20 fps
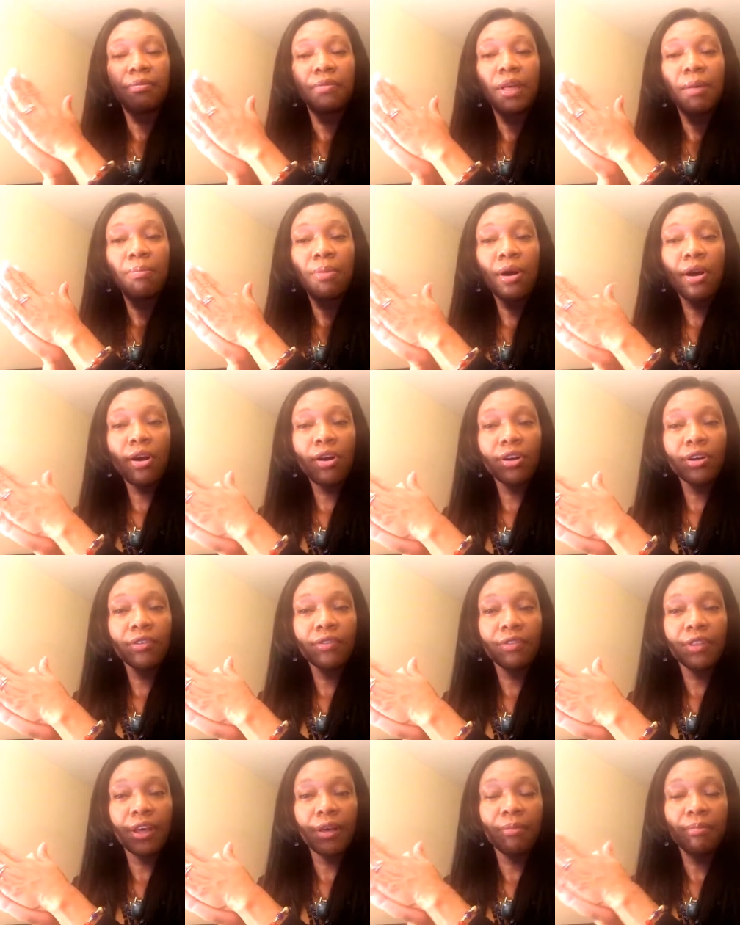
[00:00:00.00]
a part
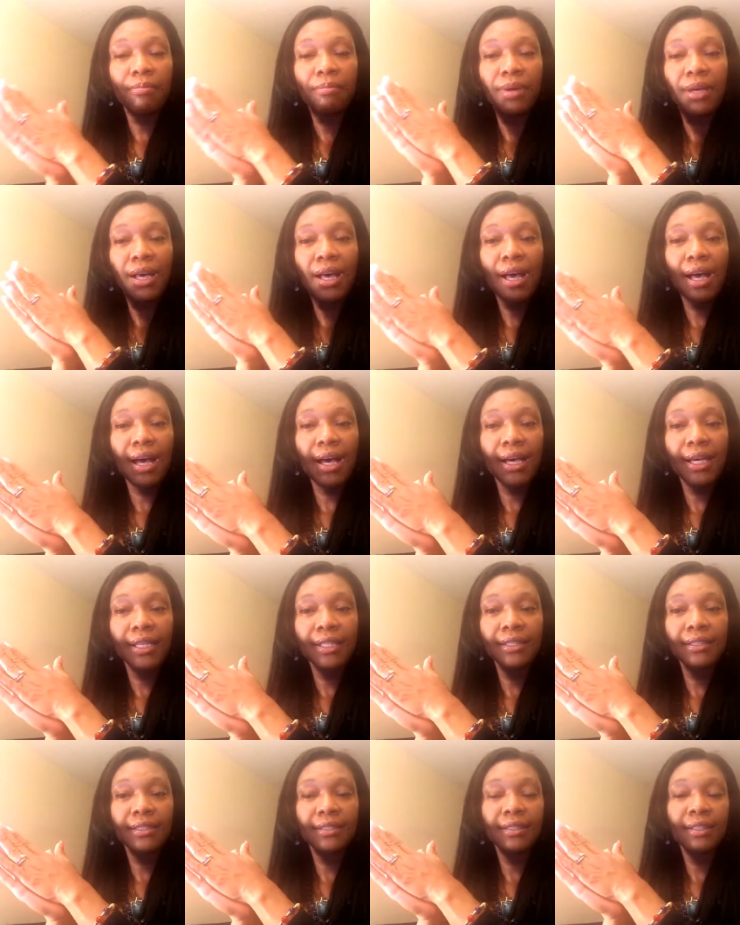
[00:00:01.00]
of them
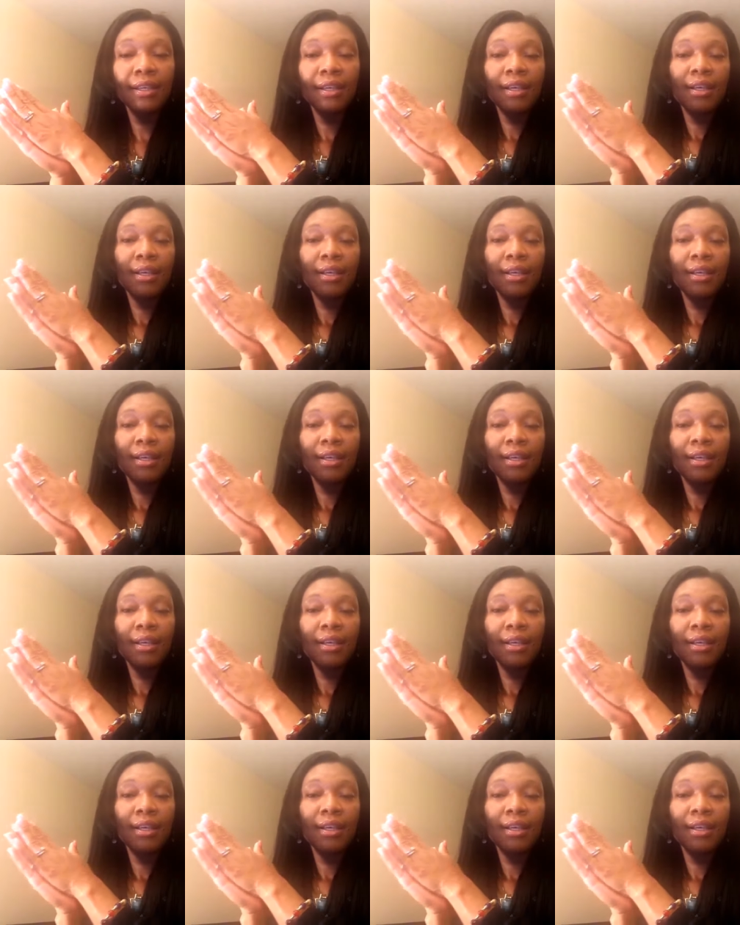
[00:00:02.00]
behind